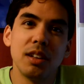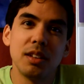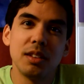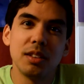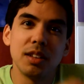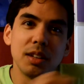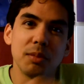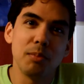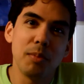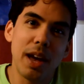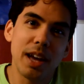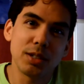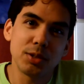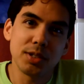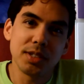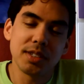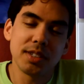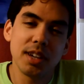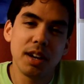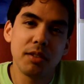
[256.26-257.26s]
the
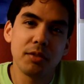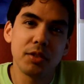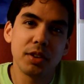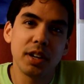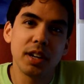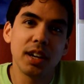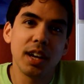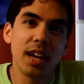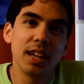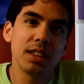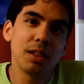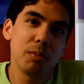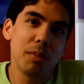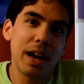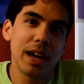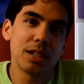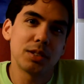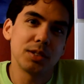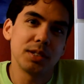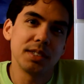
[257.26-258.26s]
mattress covering and the
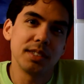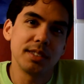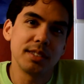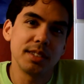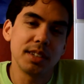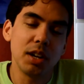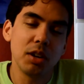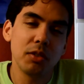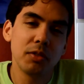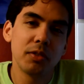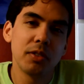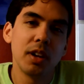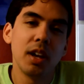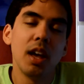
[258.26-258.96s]
mattress itself.